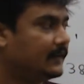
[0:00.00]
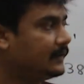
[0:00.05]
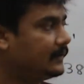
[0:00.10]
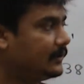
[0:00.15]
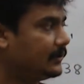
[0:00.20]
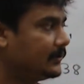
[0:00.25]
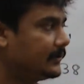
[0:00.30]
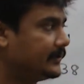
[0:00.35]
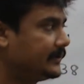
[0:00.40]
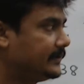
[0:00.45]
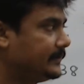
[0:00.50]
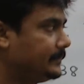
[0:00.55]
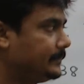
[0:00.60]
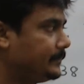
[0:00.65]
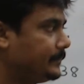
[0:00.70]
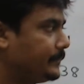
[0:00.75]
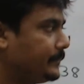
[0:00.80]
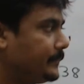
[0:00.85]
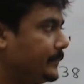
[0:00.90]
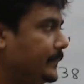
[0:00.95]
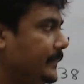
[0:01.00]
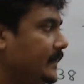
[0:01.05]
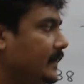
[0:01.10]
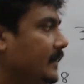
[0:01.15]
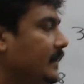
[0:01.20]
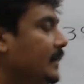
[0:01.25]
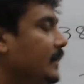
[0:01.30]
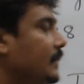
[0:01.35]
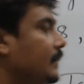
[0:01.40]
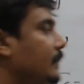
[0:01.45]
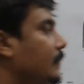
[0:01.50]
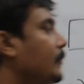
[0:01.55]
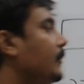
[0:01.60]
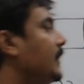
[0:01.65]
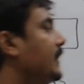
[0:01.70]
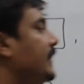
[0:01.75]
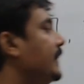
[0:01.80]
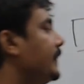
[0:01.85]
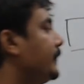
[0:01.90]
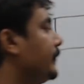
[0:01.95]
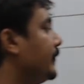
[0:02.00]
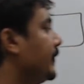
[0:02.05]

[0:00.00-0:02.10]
that not? So what is